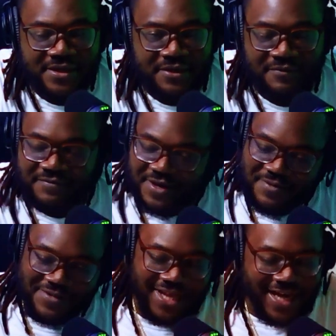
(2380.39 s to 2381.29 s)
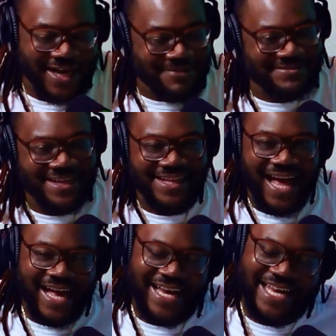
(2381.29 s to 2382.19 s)
You feel me? Like, I'm telling you,
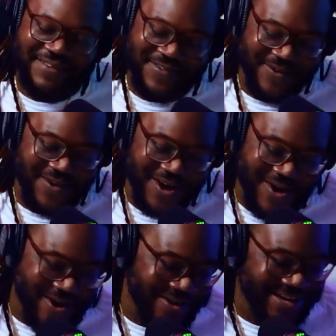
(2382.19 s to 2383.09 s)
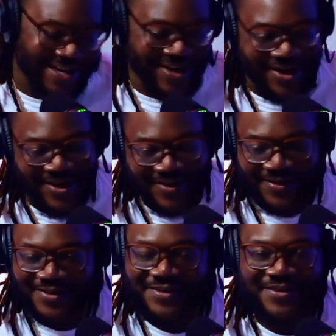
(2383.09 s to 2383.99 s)
I can keep going on and
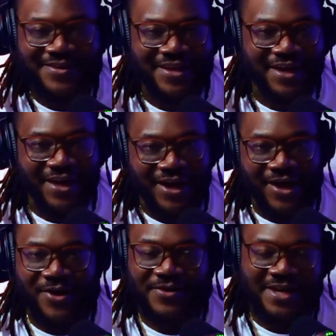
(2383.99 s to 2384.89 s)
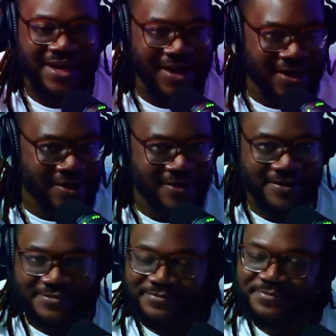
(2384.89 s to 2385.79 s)
on. On and on.